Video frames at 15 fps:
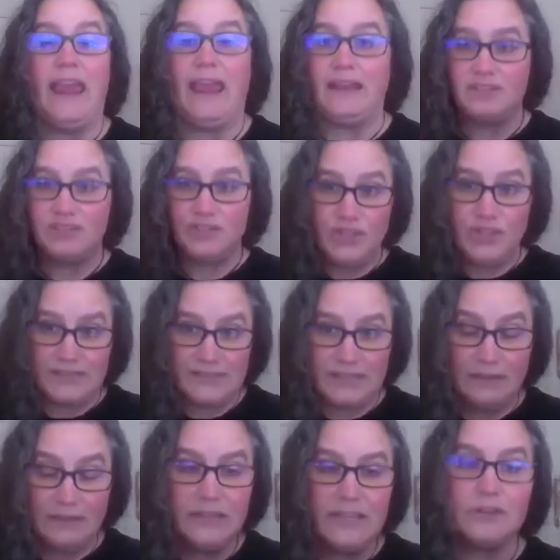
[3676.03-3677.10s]
and it's just
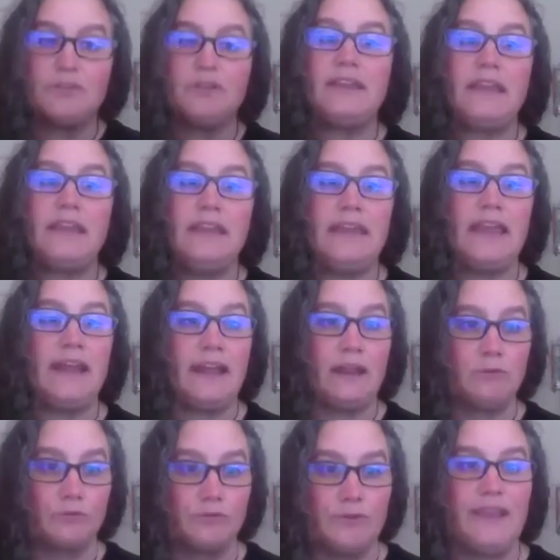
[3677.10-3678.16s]
literally getting